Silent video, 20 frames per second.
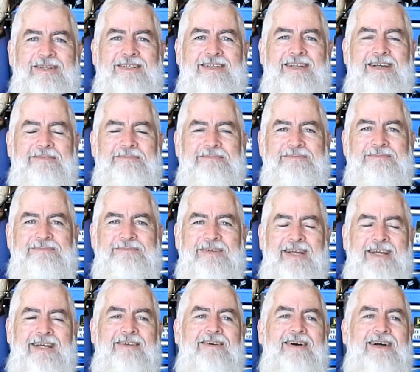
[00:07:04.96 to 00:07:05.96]
But
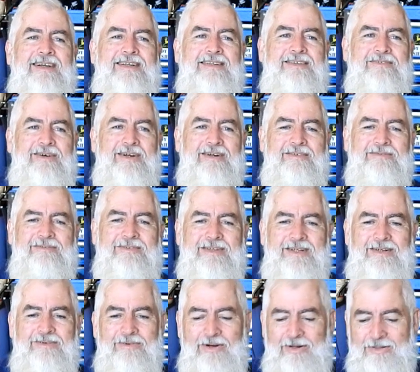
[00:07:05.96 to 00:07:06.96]
anyway,
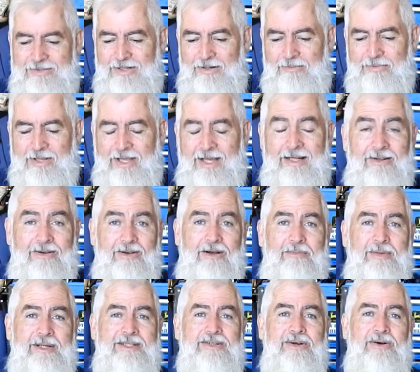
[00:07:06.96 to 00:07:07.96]
we're on top of that. And look,
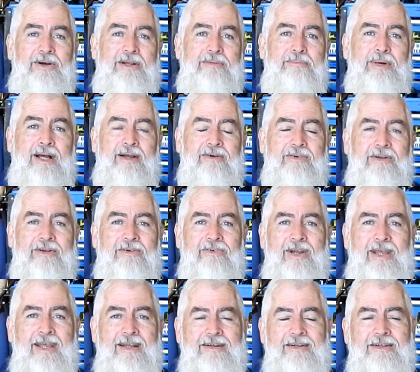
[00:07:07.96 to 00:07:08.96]
I'm enjoying buggering
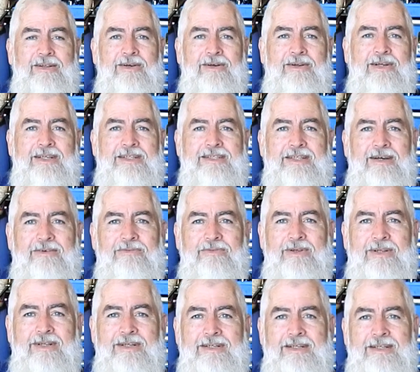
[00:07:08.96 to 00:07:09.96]
around and learning stuff
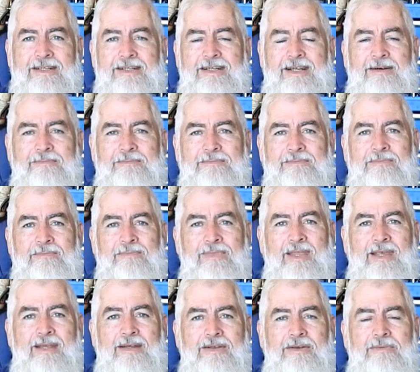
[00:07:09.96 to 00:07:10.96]
with it, and
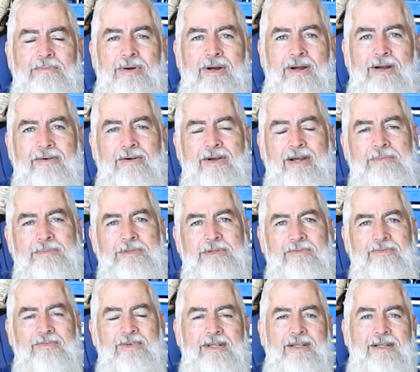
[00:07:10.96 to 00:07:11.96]
new programs
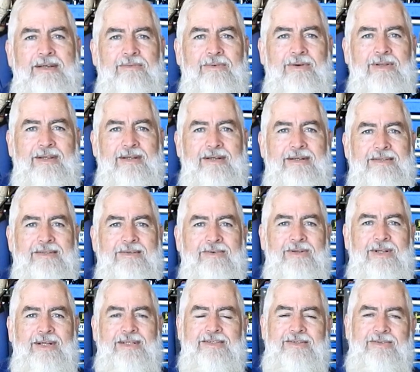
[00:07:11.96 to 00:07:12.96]
we're fiddling with and
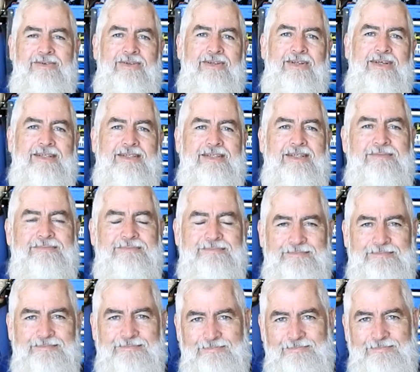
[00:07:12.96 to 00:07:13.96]
all that sort of thing. So.